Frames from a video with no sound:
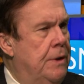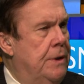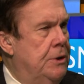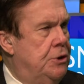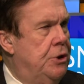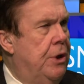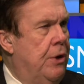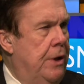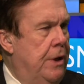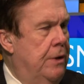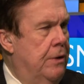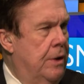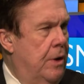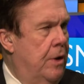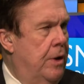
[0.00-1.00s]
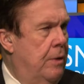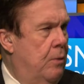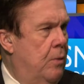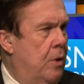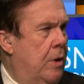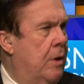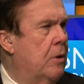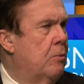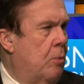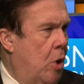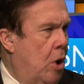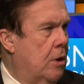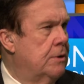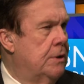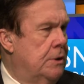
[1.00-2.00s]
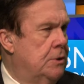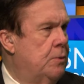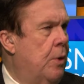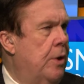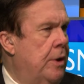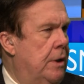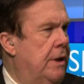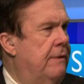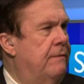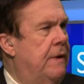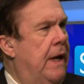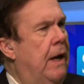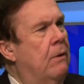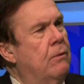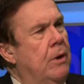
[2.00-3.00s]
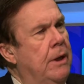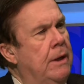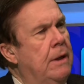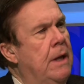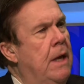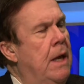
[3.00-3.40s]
in the Cherry Hill area, or Marlton is where you live now, right?